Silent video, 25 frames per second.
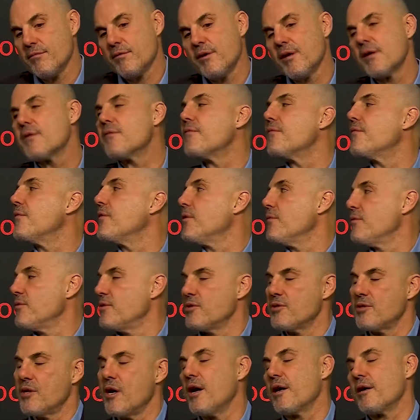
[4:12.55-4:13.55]
like Footy
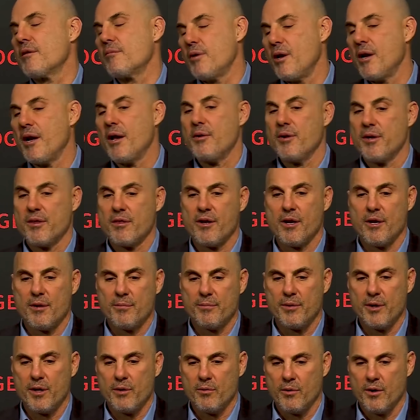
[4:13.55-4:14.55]
was just talking about how he thought he
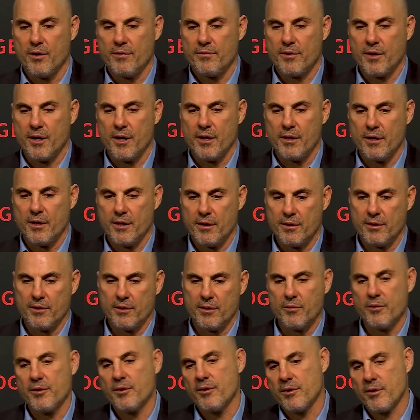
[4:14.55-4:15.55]
played well tonight, and
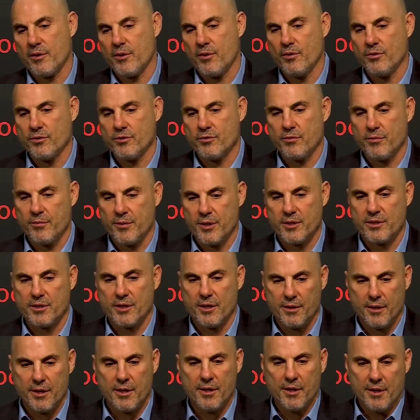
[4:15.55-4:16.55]
we were in the coach's room, and he
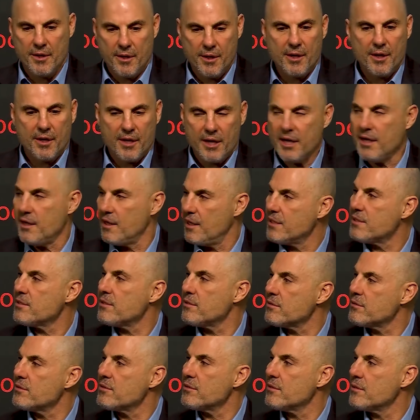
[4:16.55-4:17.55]
said he
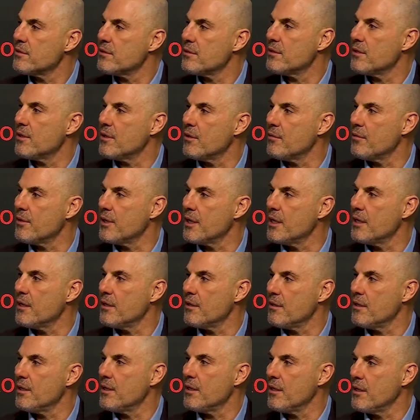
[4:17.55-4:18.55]
listens. You know,
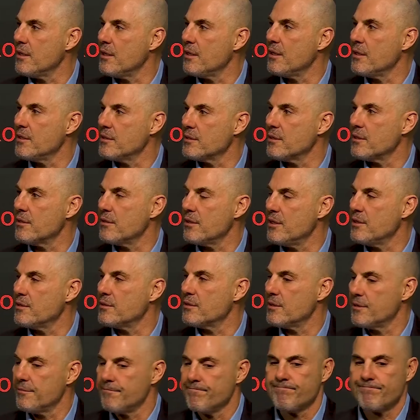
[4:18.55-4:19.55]
he's
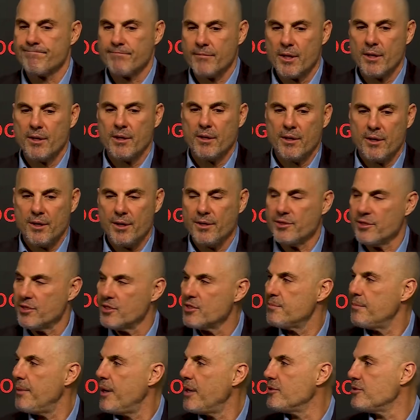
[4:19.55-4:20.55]
a
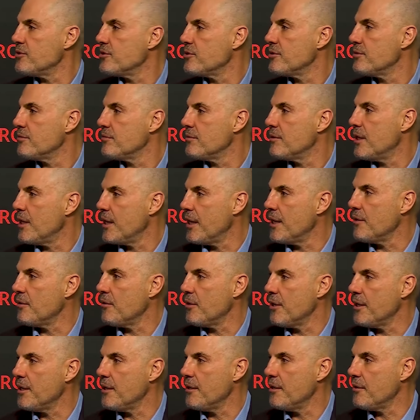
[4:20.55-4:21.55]
sponge,
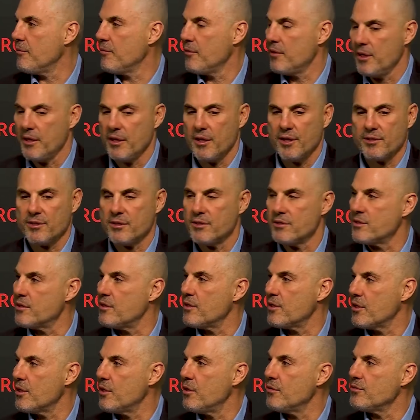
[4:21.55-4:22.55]
and he really listens
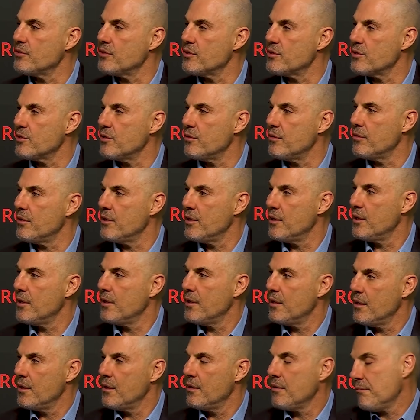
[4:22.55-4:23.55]
to the coaches. So,
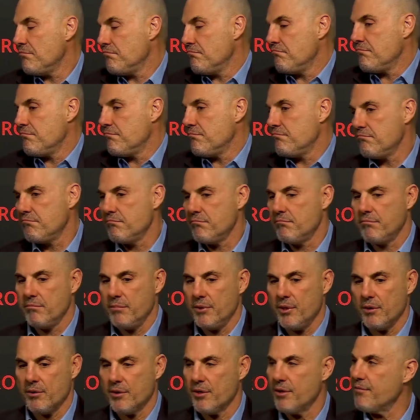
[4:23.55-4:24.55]

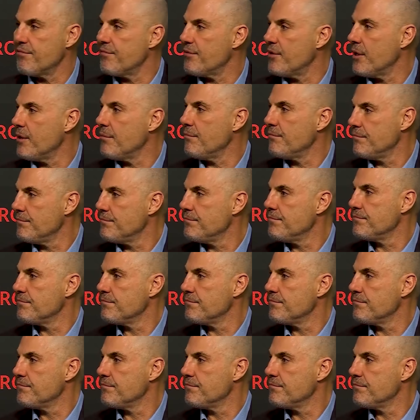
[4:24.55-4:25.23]
you know, good for him.